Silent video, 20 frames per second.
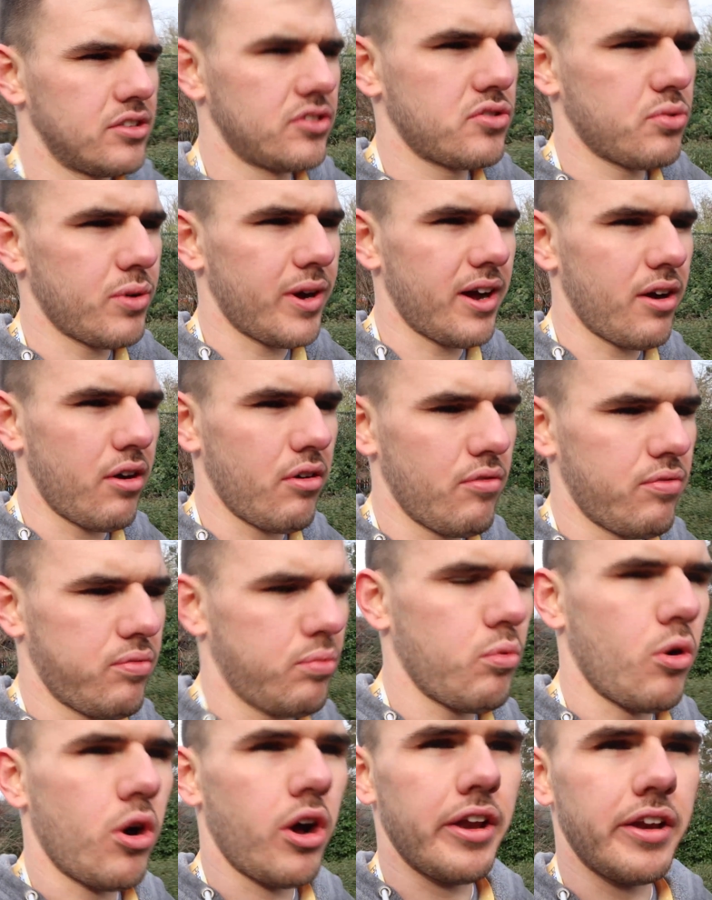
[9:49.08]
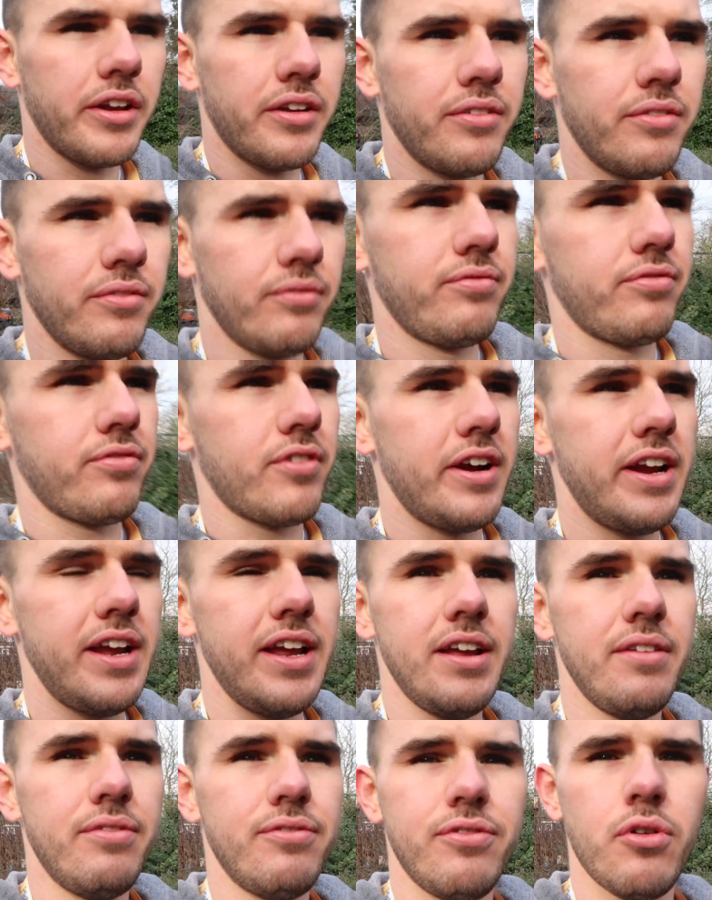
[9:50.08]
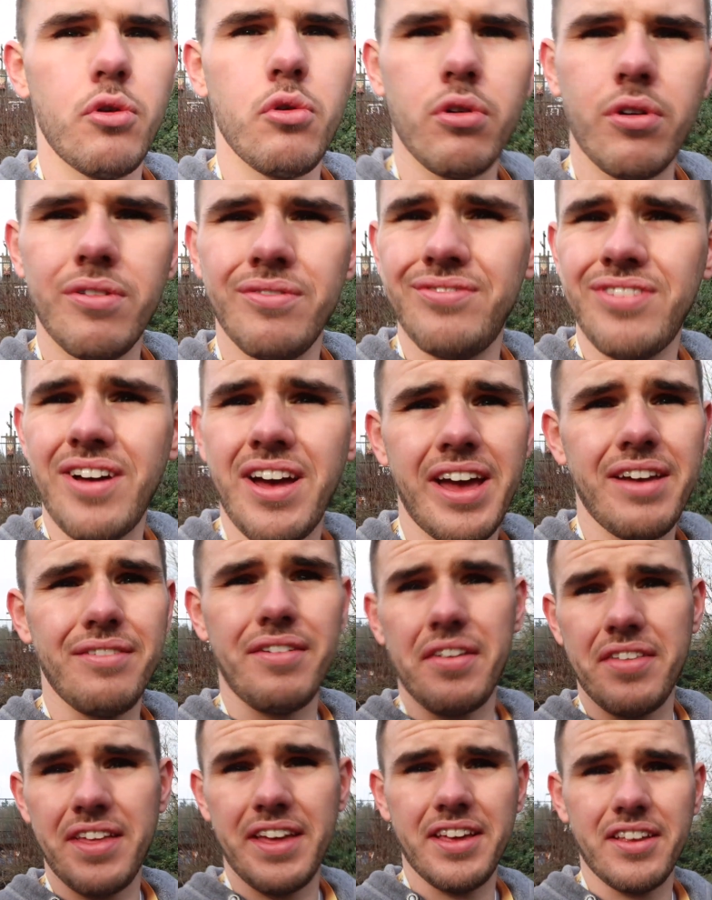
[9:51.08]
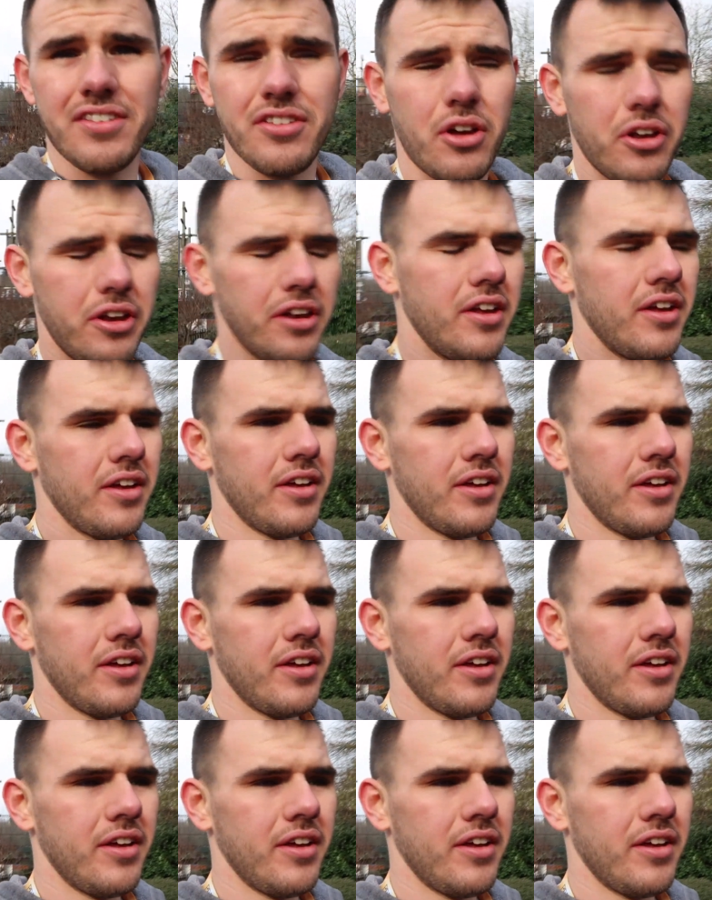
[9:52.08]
12, 1, 3, 4 and 5 I think it's on.